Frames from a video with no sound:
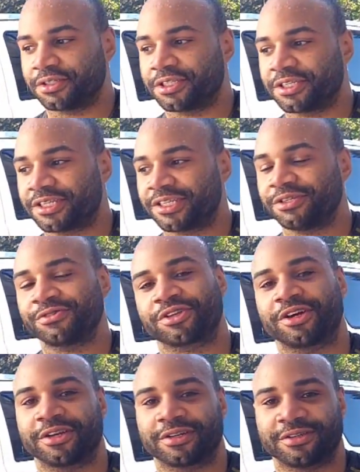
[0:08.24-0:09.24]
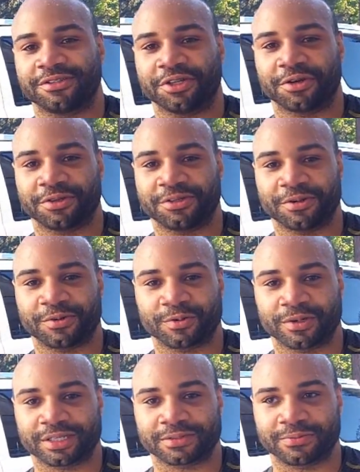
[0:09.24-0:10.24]
You saw it. You know who
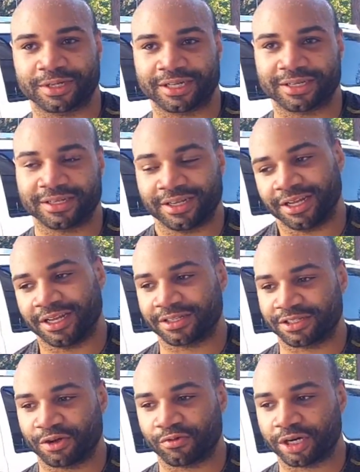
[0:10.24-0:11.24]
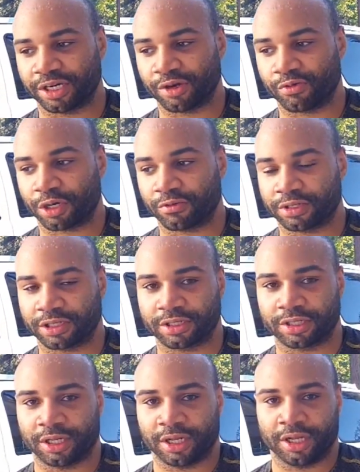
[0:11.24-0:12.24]
it was. But it's good work. Good working with
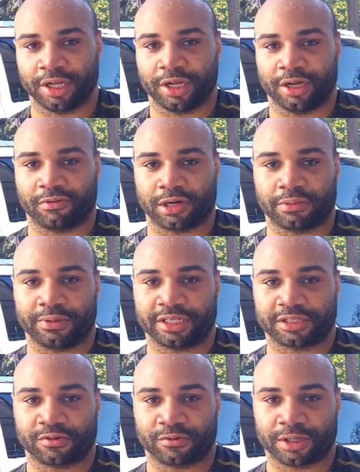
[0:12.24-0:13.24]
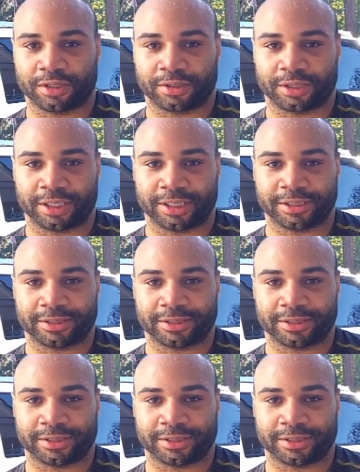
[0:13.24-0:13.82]
one of the best in the world.